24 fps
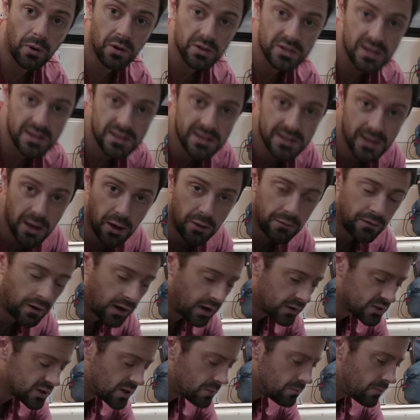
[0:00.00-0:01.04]
box itself
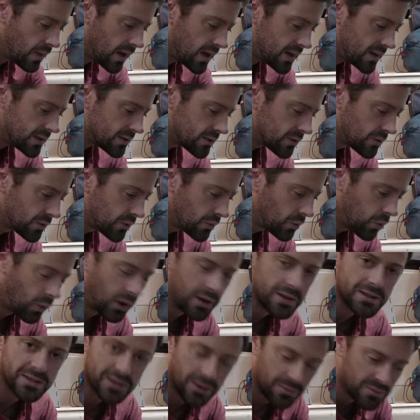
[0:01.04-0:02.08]
I actually made
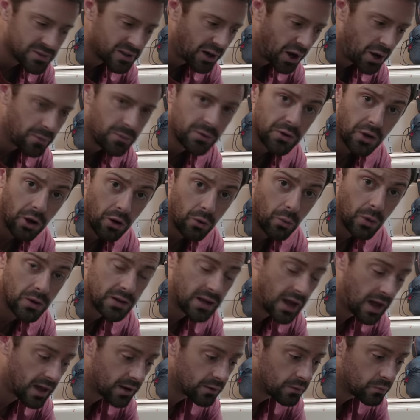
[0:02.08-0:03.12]
quite some time ago when
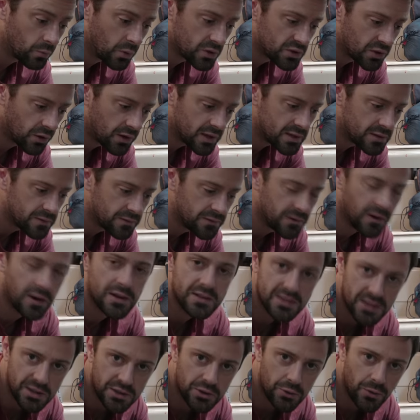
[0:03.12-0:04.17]
Alan was on his
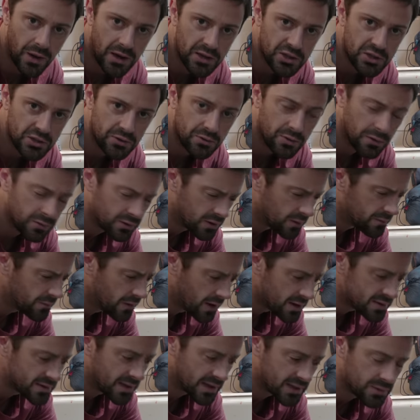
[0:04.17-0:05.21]
first iteration, the, the
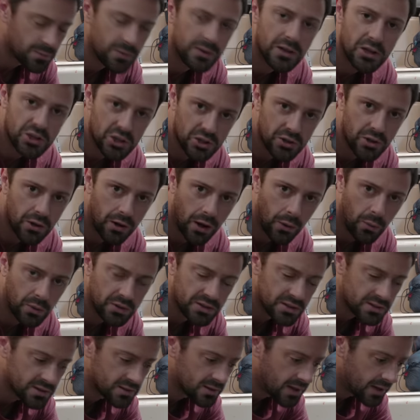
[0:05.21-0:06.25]
first expedition that I
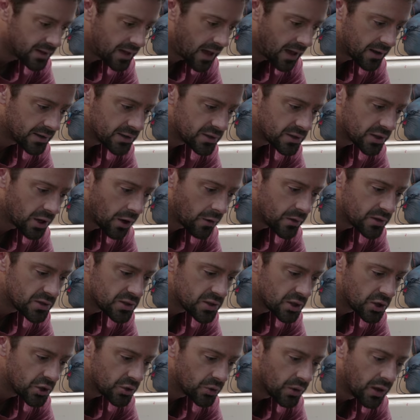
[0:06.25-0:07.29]
wanted to take Adam to go and
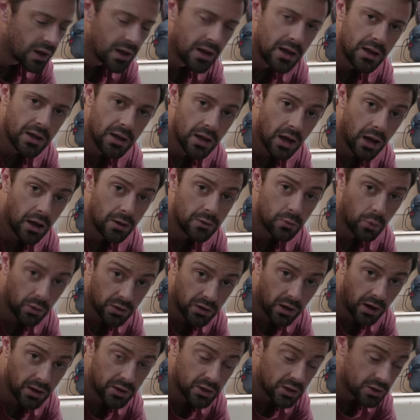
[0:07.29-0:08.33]
do, uh, the
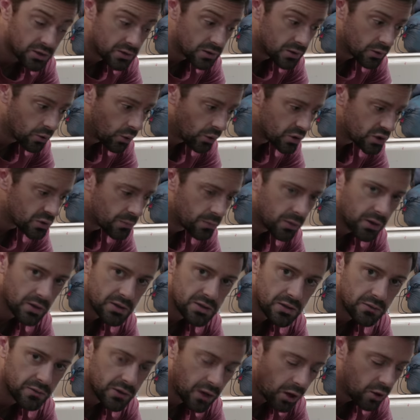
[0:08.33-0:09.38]
one that I couldn't launch
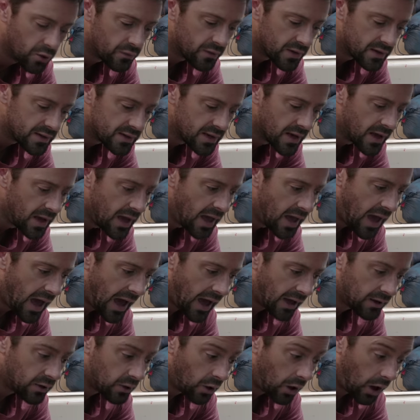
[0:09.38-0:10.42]
because of COVID.
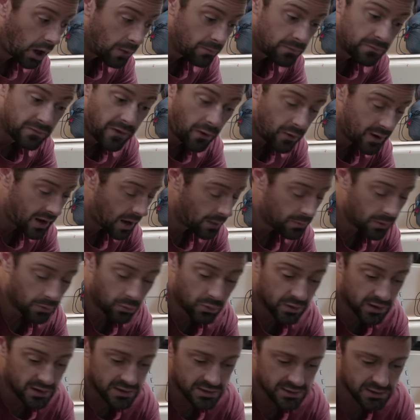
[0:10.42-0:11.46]
And I'm very happy
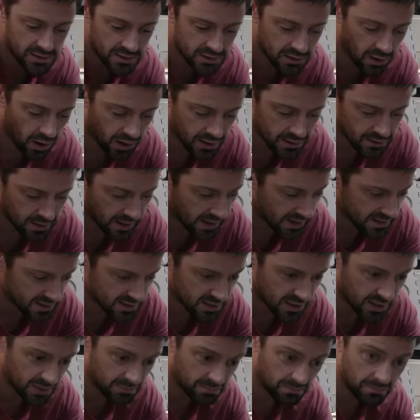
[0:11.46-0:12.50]
with its design.
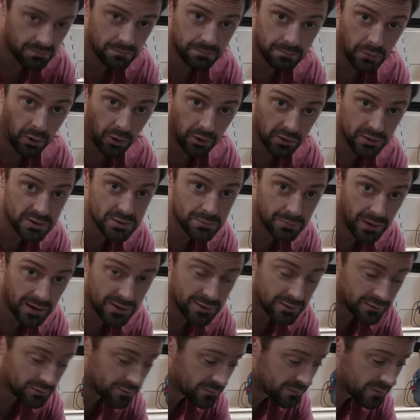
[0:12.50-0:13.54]
It's a box
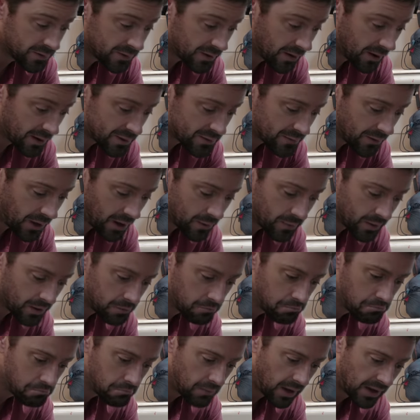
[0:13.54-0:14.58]
made of glass
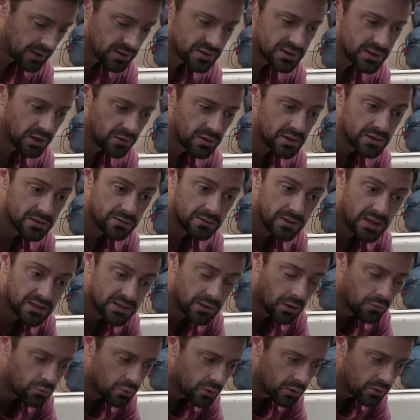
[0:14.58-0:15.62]
fibre and so there's
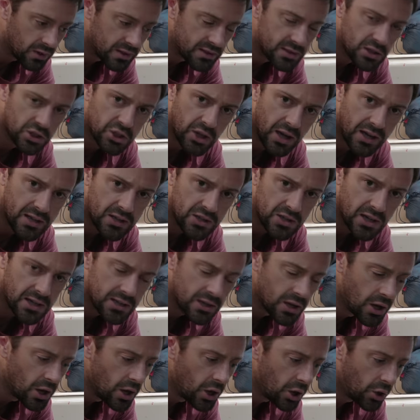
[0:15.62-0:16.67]
no real need to change
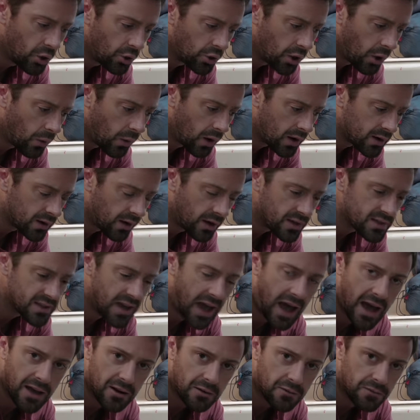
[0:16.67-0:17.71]
it. Although I'd like
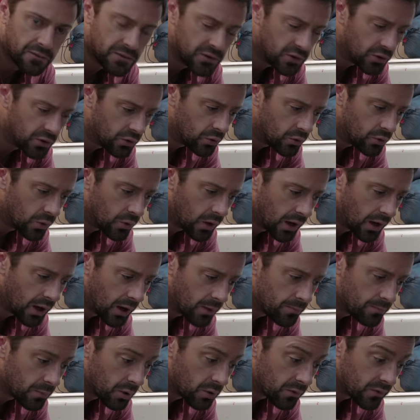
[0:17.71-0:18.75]
to add a few
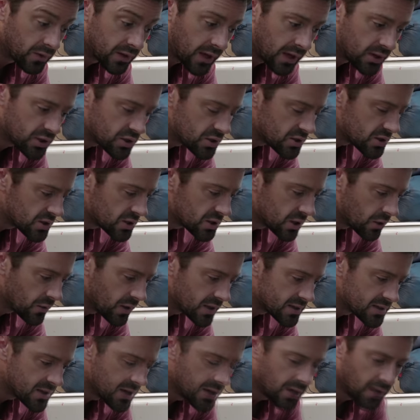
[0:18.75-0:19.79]
um, modifications to
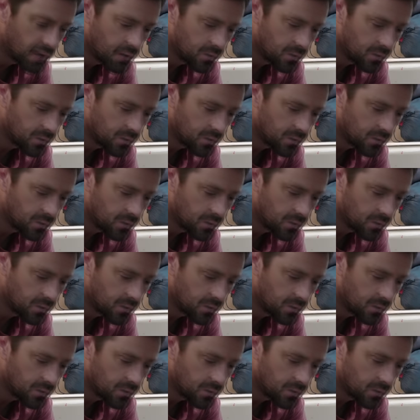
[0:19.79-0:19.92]
it.